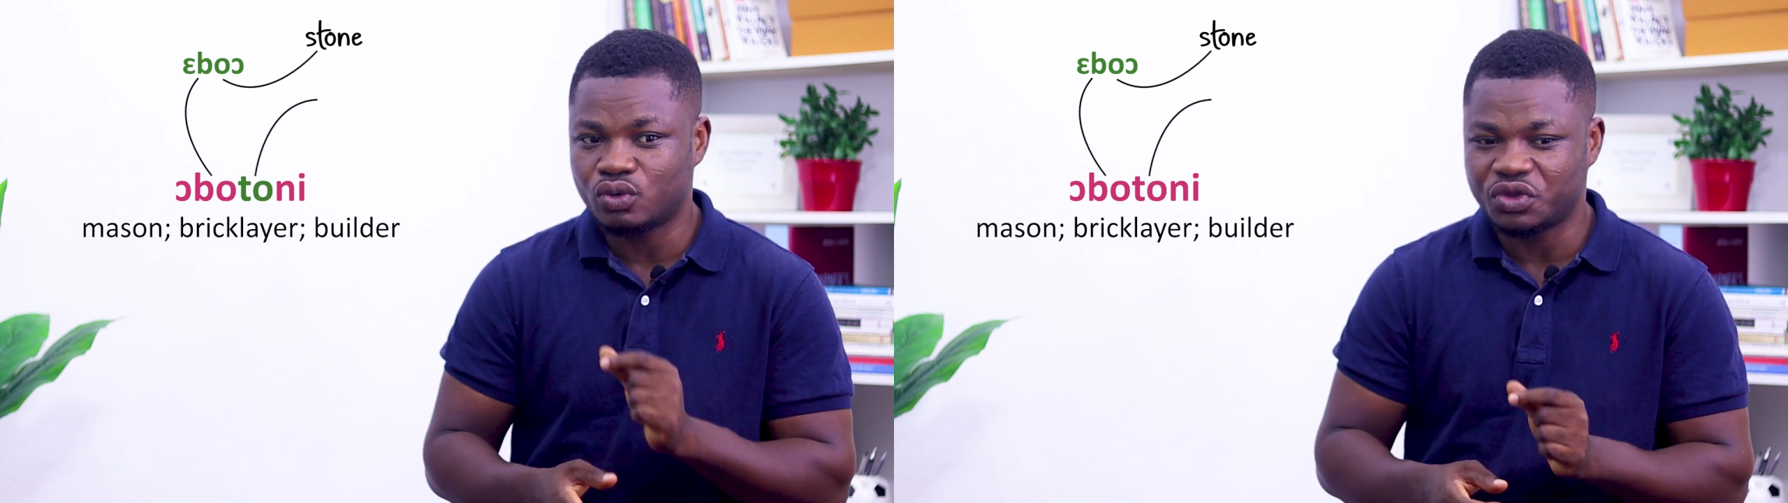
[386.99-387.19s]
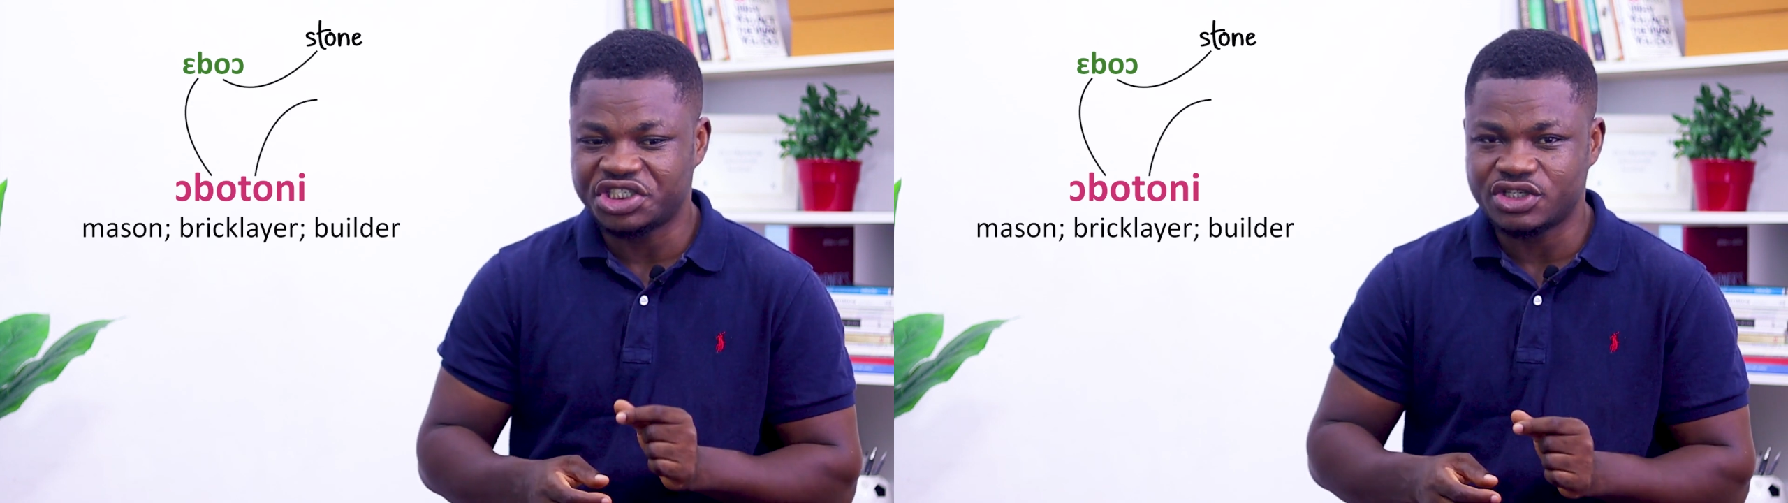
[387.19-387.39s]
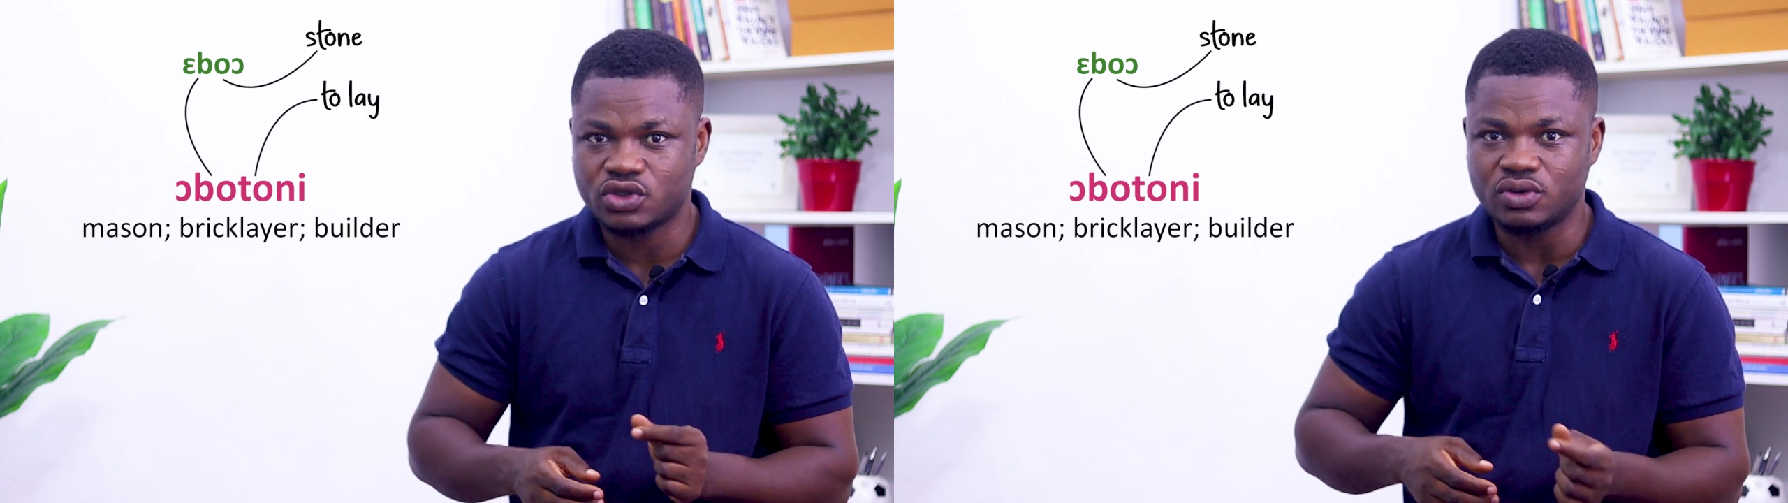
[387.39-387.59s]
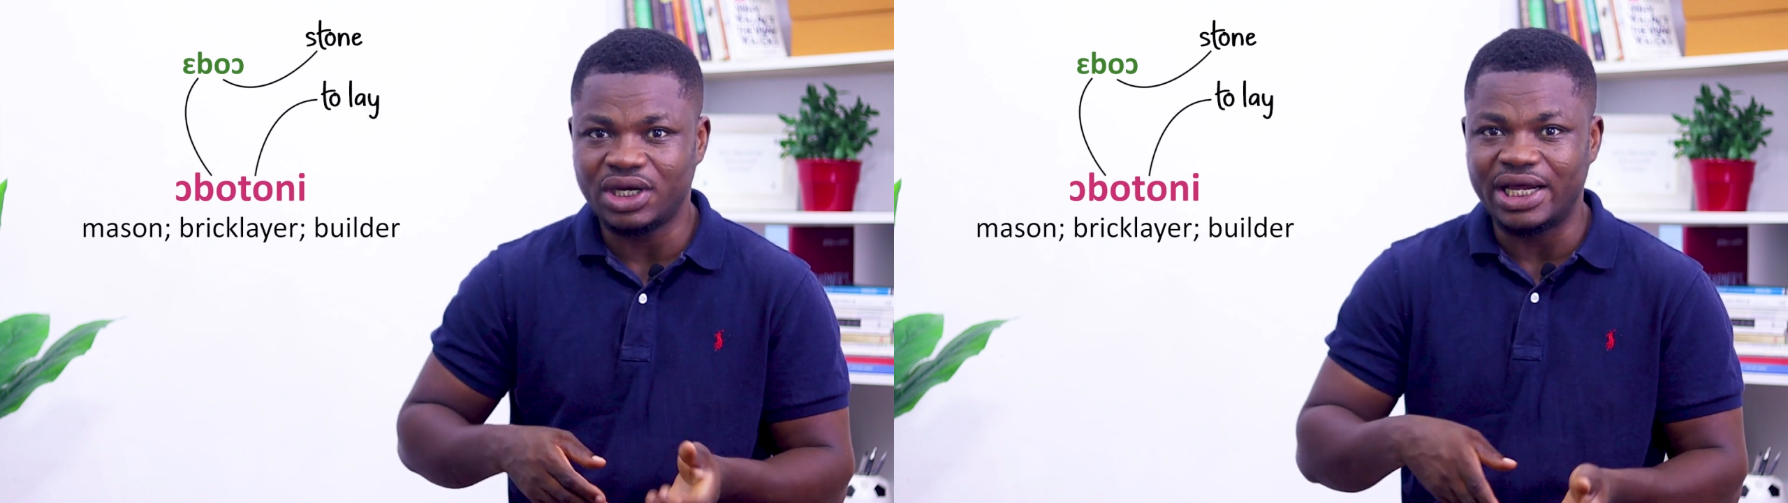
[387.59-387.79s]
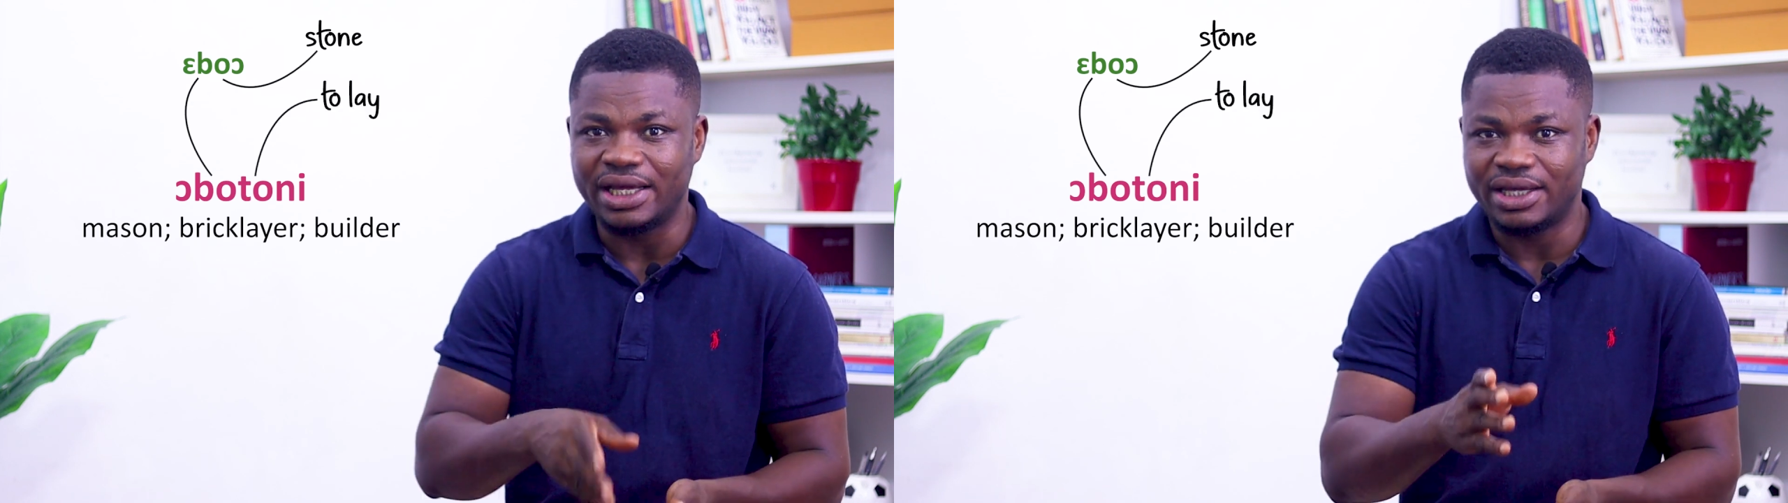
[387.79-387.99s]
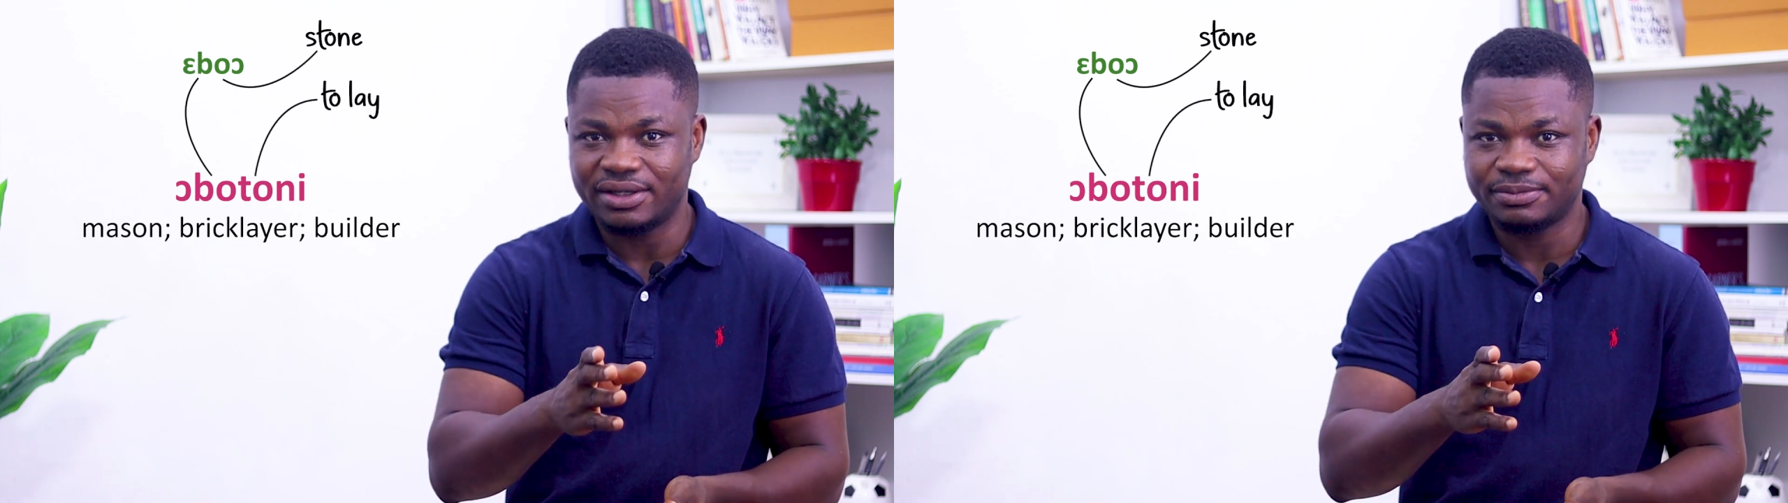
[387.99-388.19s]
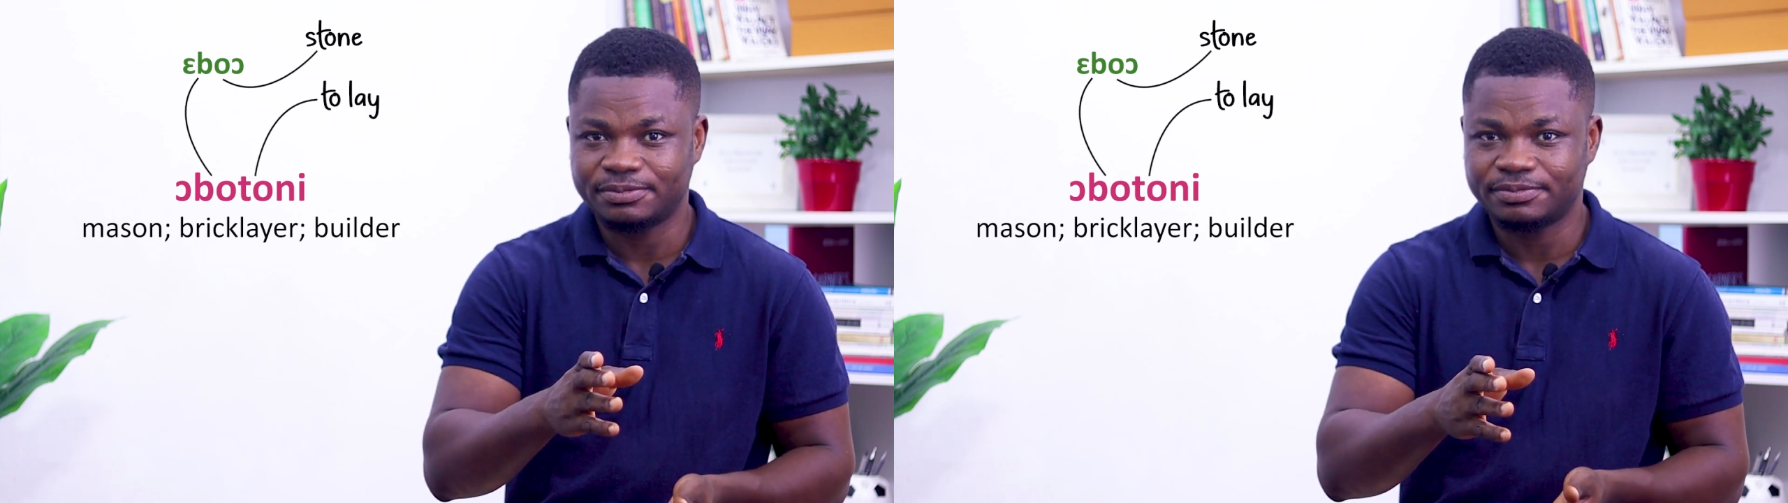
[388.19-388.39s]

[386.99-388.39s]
which is to lay,